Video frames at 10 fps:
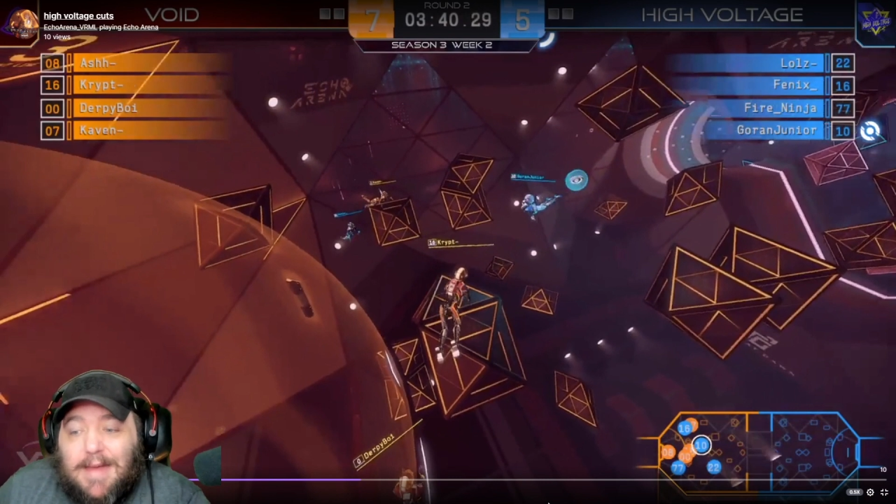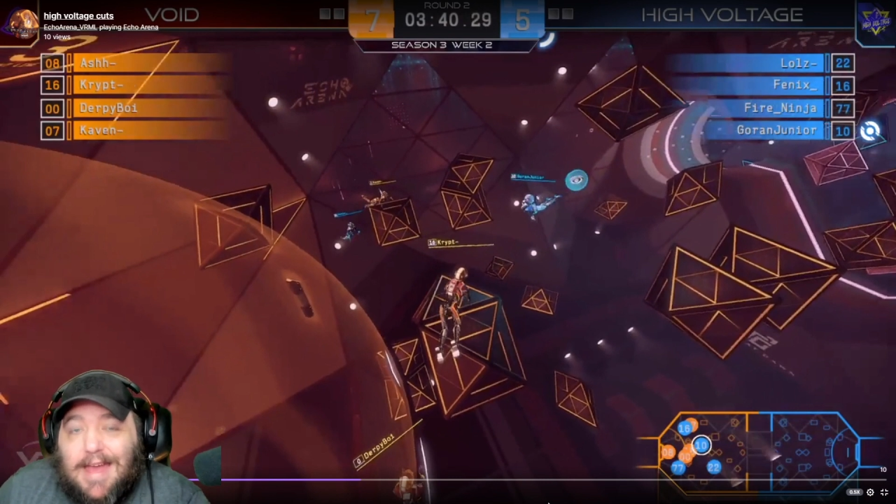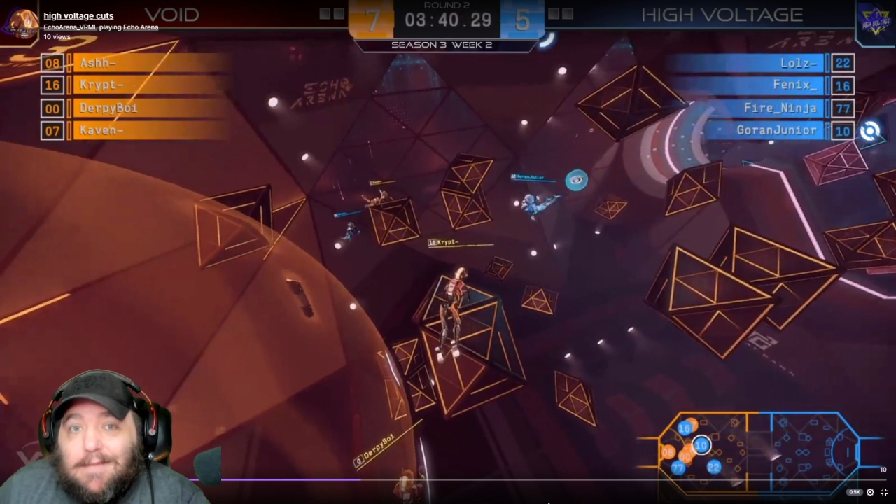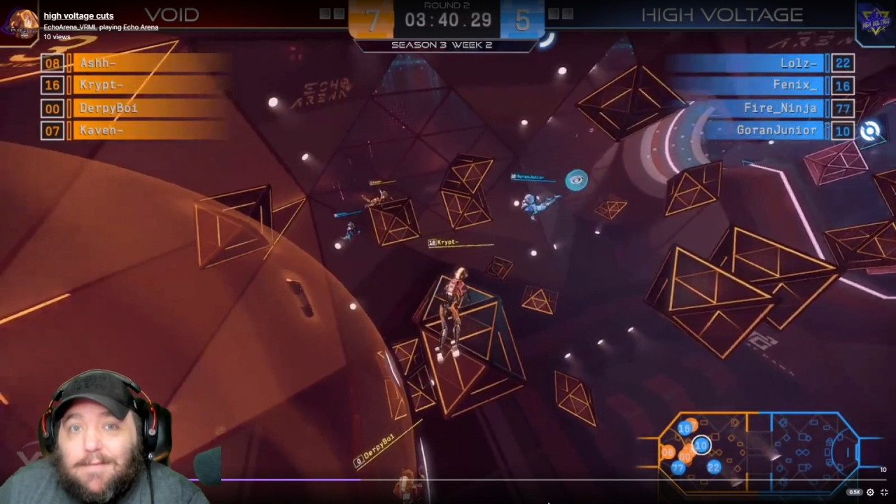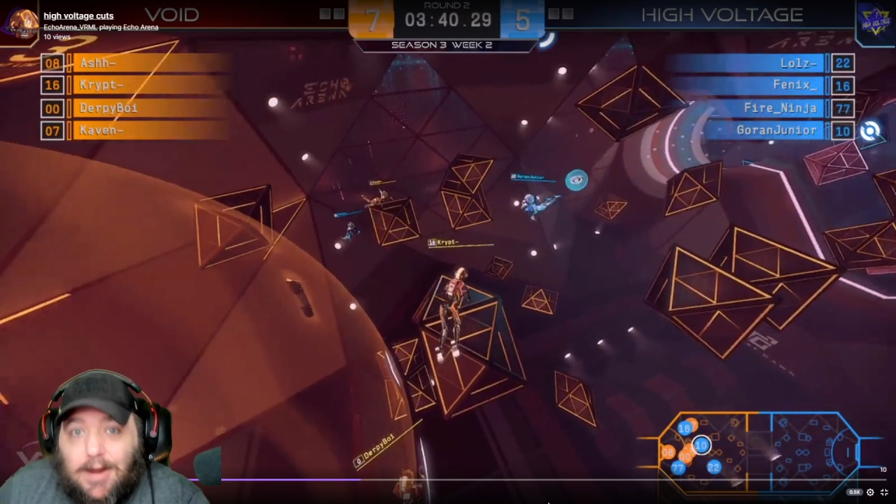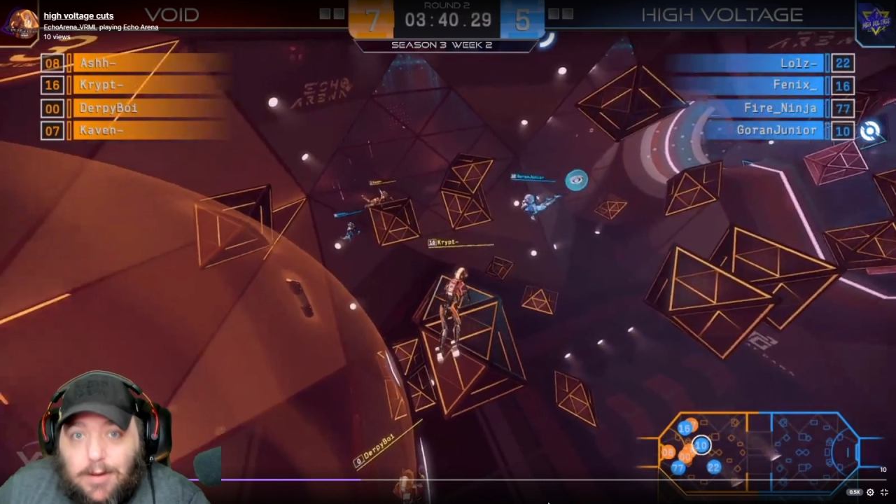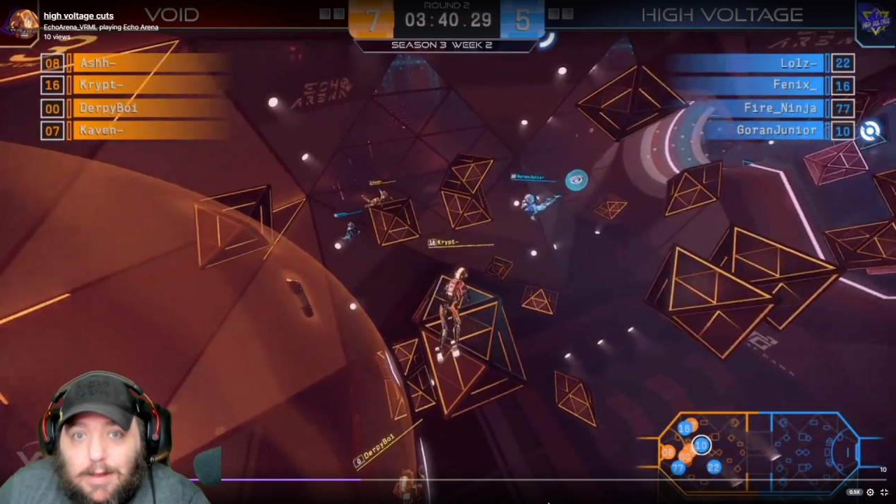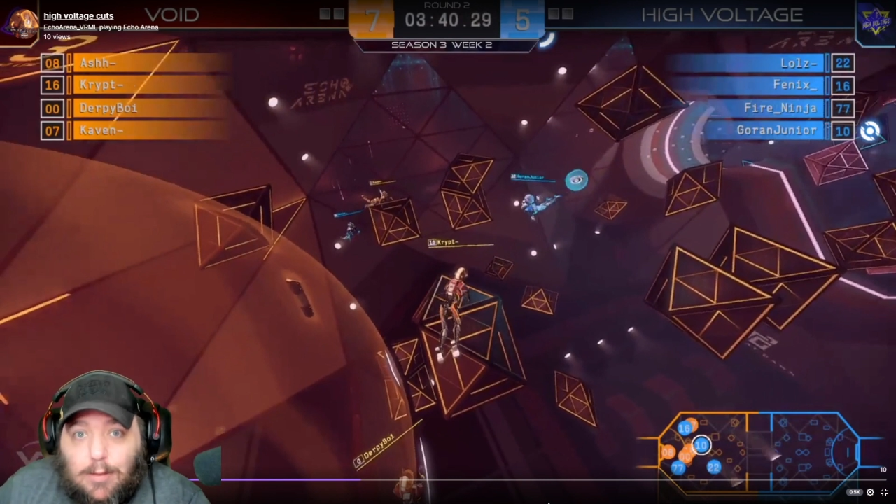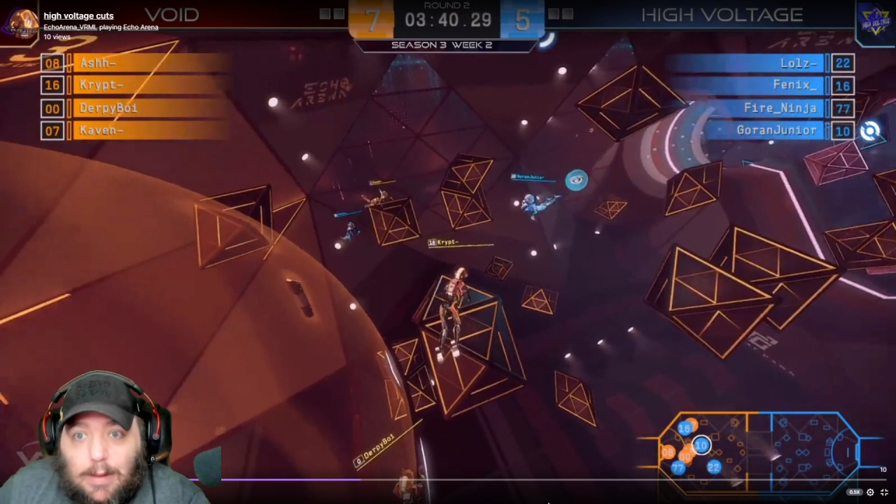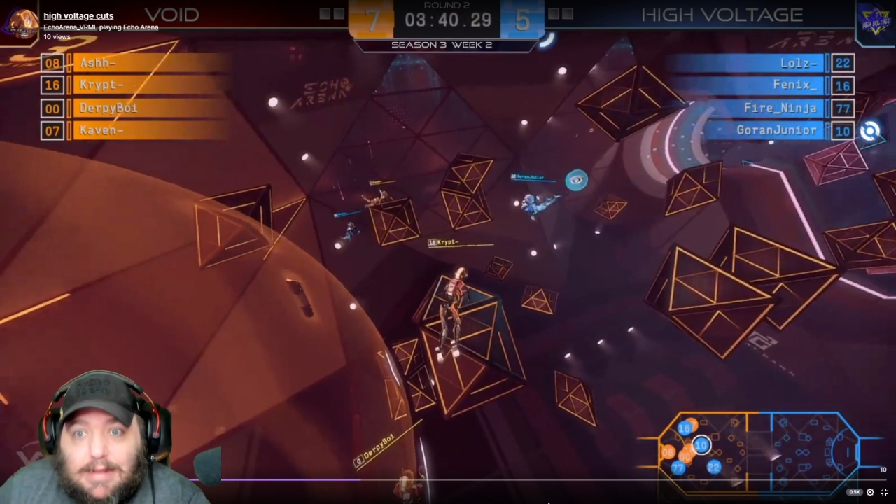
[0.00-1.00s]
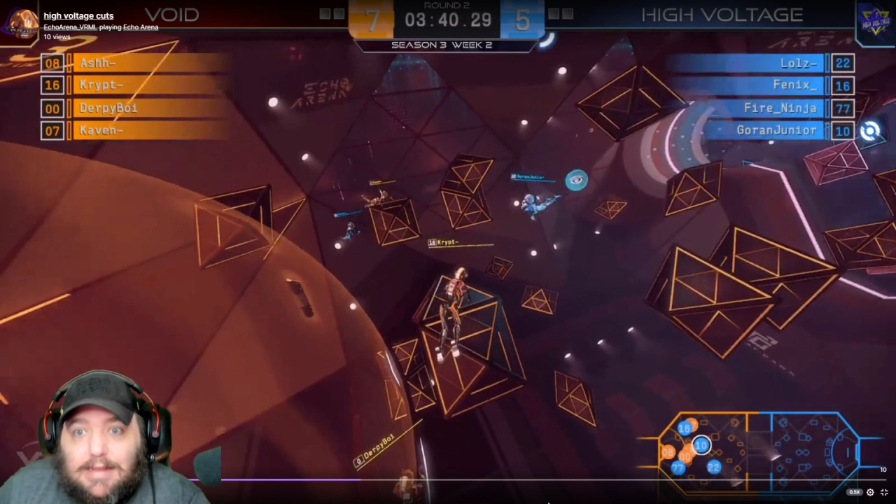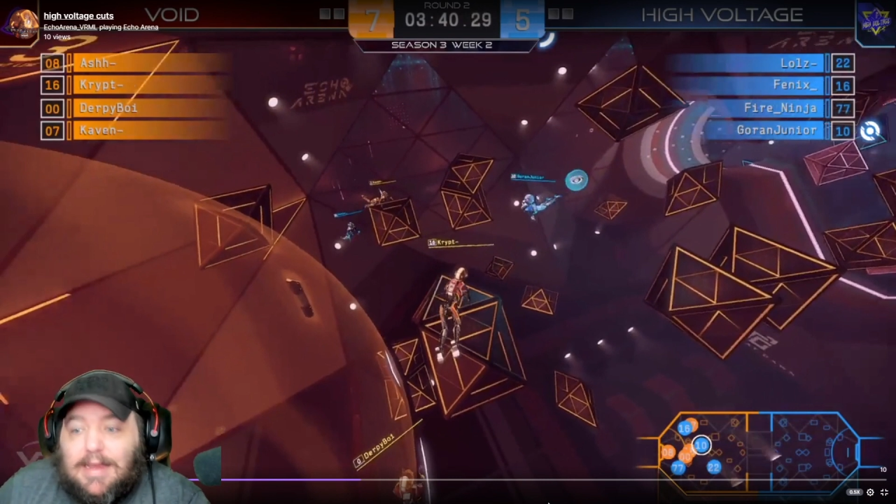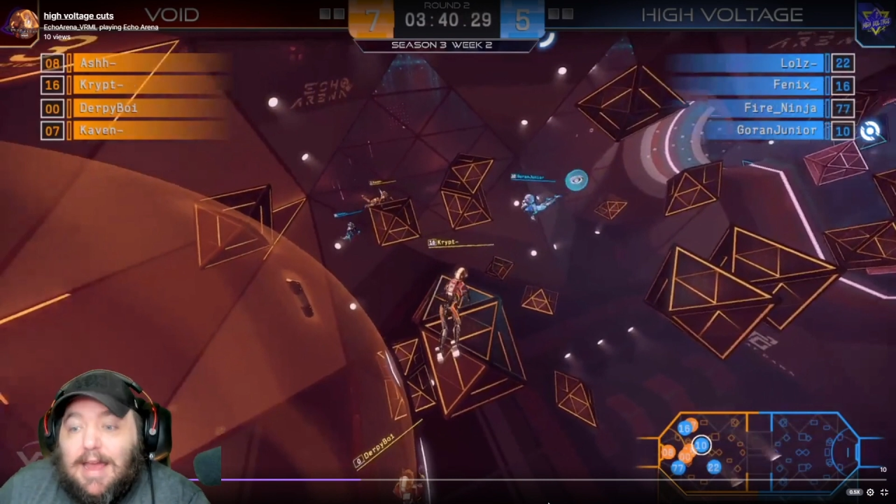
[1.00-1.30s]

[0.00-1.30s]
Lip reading: back very quickly,